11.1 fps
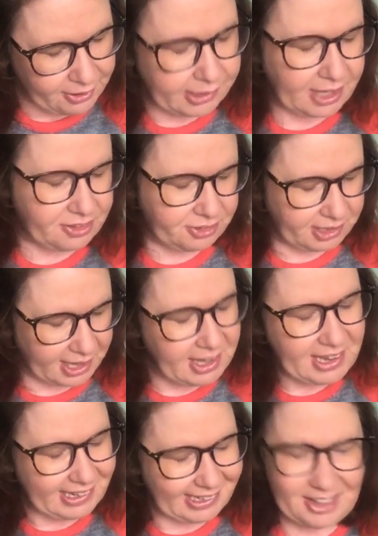Let's do that.
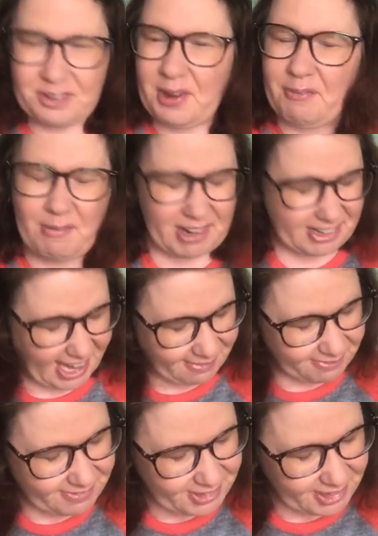Let's do it one more time.
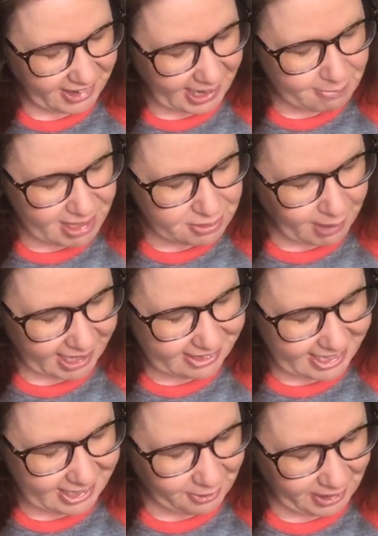So I missed my
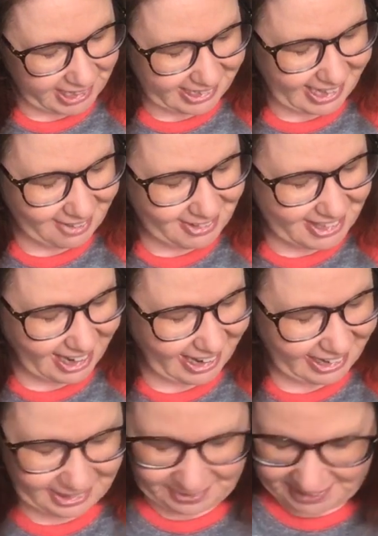D chord. That one's a
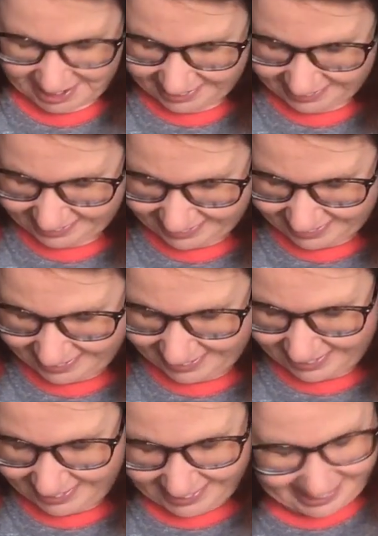hard chord.
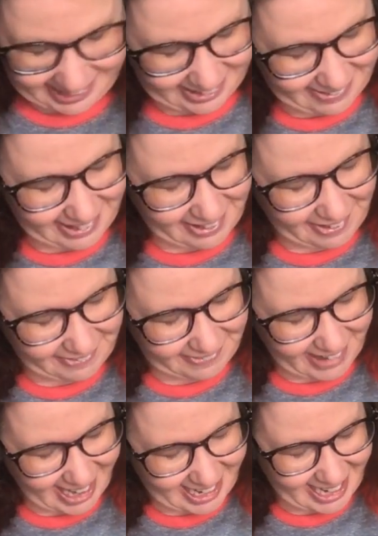Here we go.
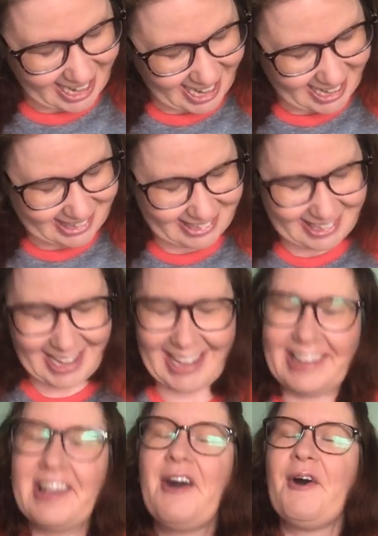Ready and
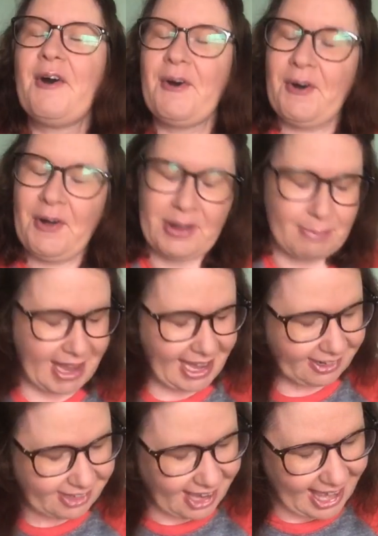sing. Old
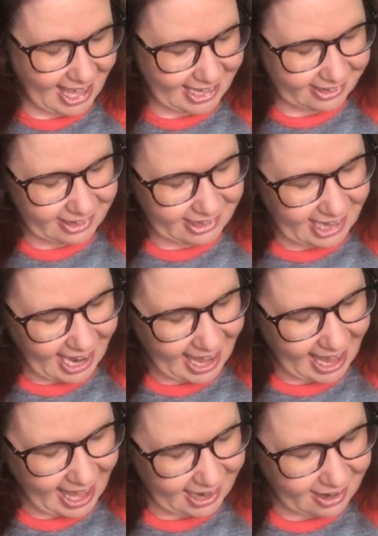MacDonald
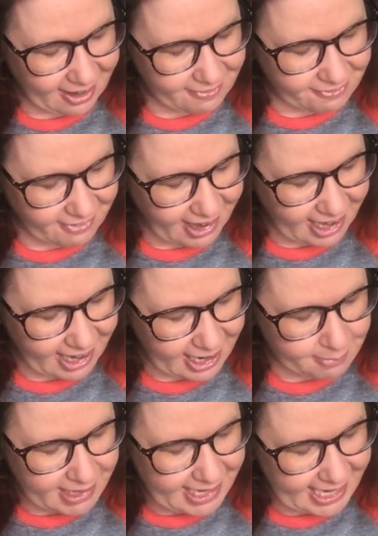had a
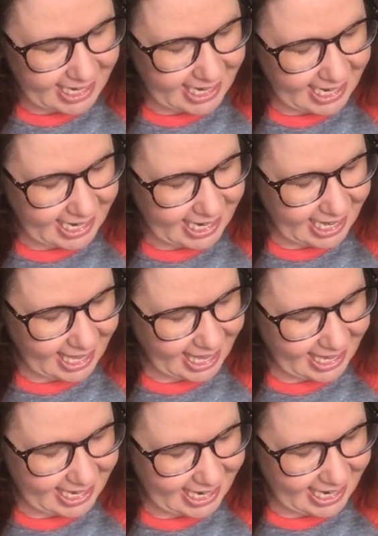farm,
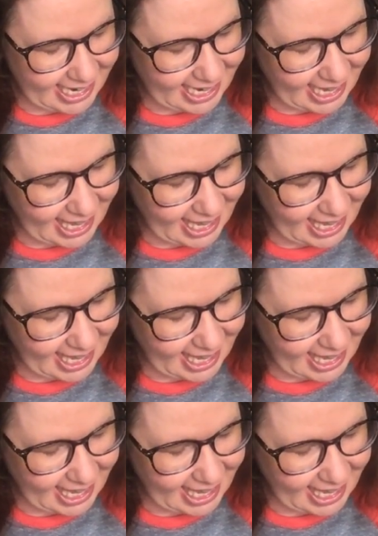E-I-E-I-O.